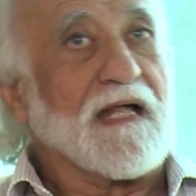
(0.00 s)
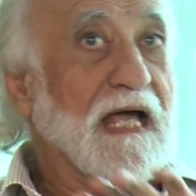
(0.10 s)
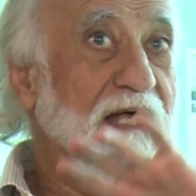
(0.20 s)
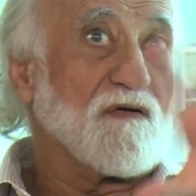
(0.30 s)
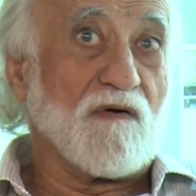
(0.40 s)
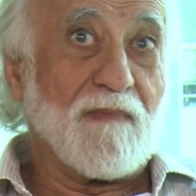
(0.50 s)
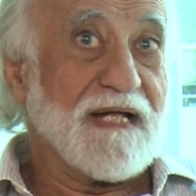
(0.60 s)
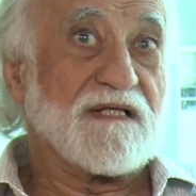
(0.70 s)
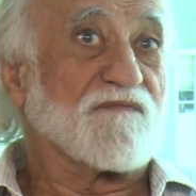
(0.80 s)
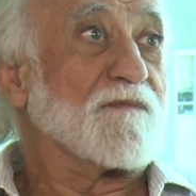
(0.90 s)
And there are
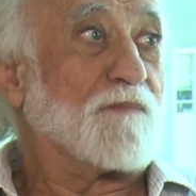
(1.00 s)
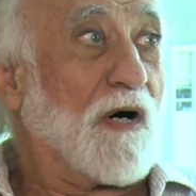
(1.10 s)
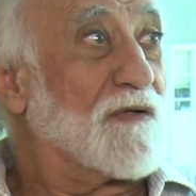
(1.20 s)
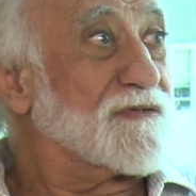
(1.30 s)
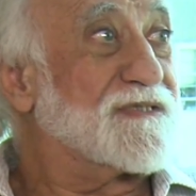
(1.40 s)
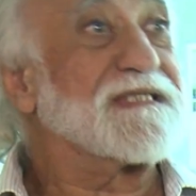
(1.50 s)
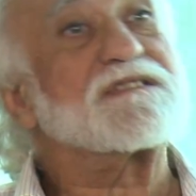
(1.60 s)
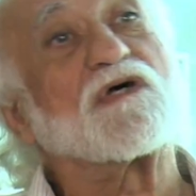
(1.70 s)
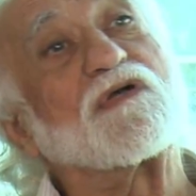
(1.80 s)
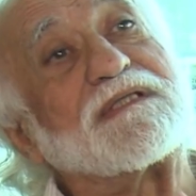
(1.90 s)
many different bolts, and
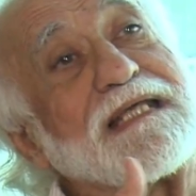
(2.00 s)
so you